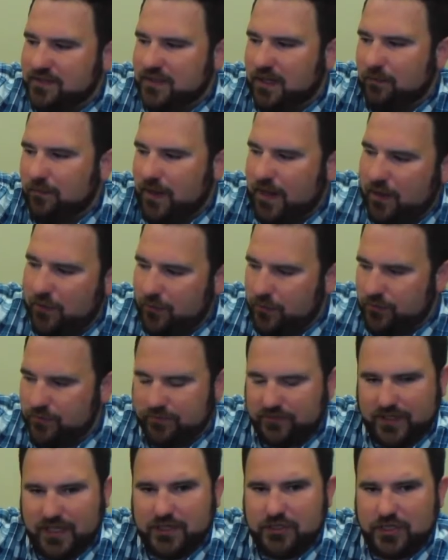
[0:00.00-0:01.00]
and dump out
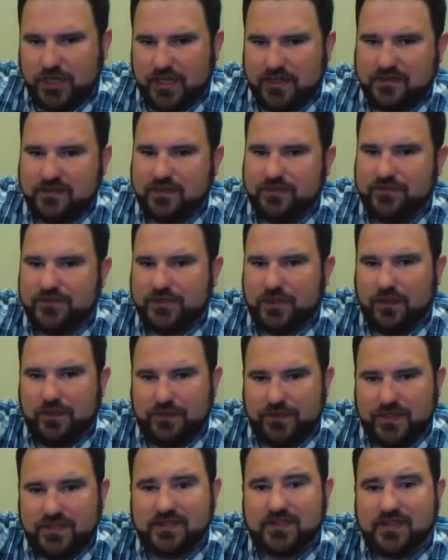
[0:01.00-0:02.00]
through the VHS if it's
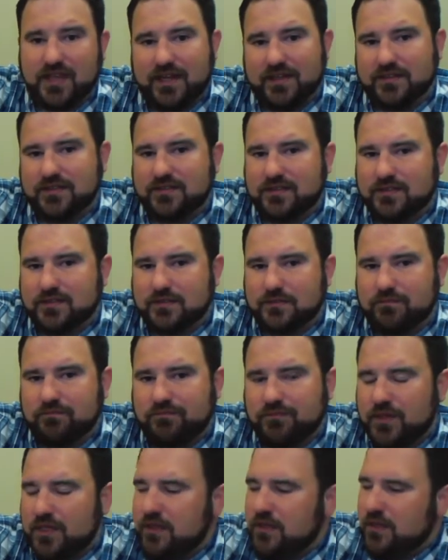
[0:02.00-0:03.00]
on this side of the
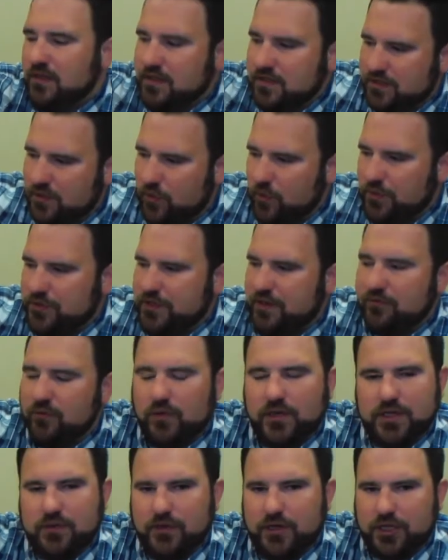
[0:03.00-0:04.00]
system. So
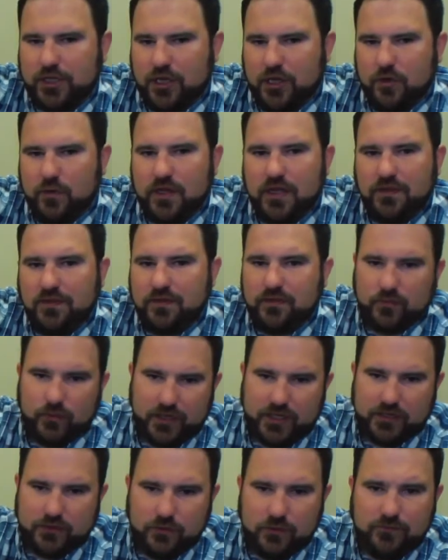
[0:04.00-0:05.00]
whichever one you want to go with,
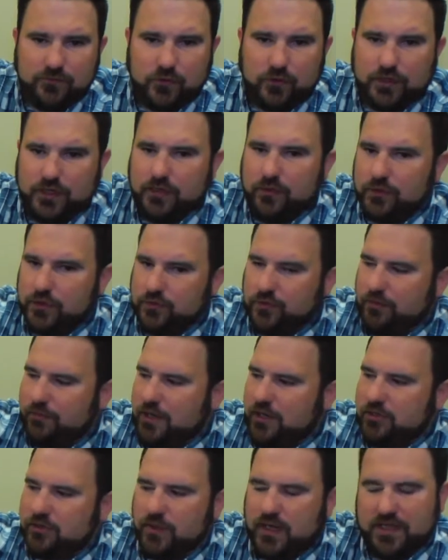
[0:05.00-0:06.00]
we can do it for you. We just
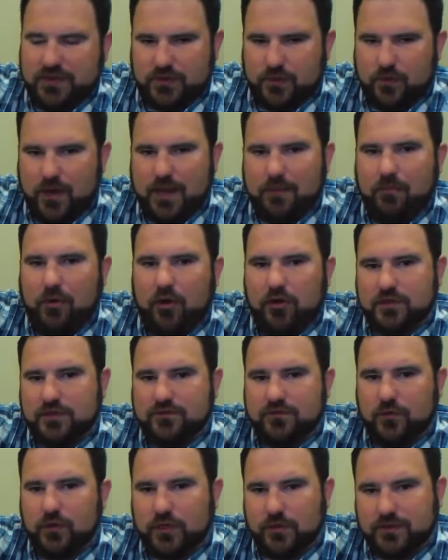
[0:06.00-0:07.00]
want to make sure we get the right
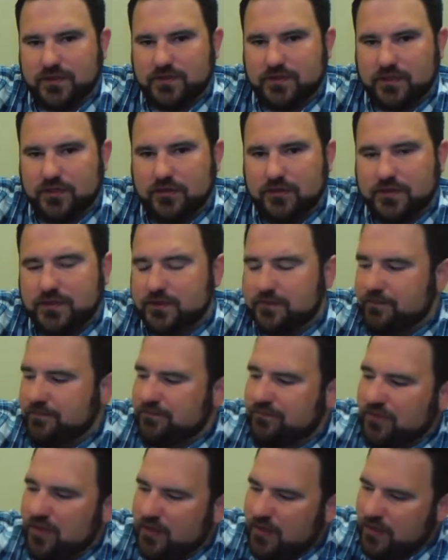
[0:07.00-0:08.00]
parts for you in the series.
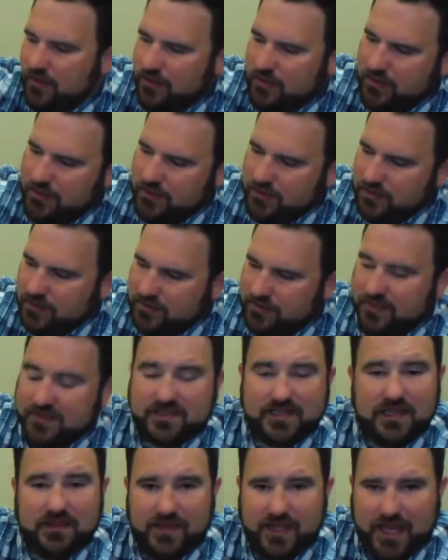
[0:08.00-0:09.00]
So
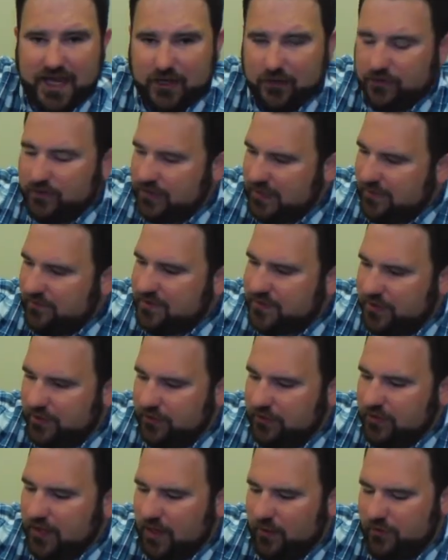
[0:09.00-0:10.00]
let's say the air leaves
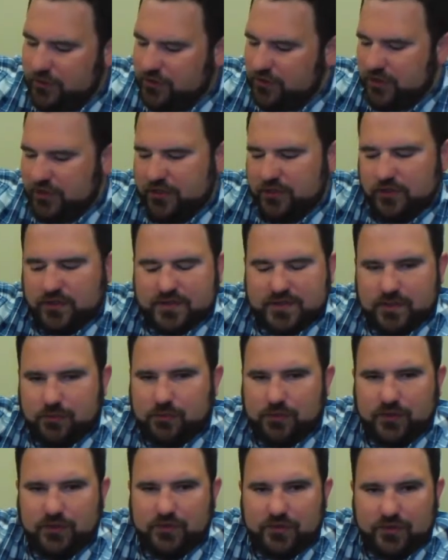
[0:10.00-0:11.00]
here, and we're just going to do a
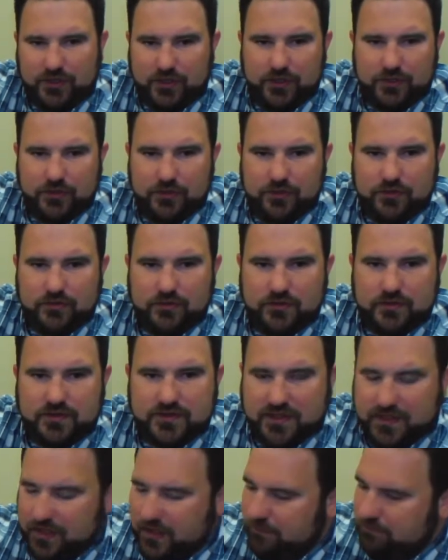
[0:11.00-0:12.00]
simple cylinder
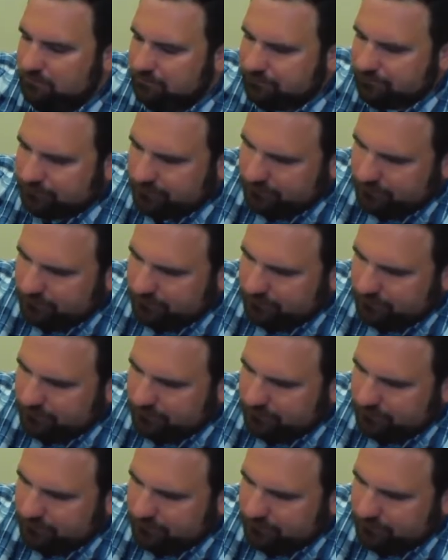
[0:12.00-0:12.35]
setup.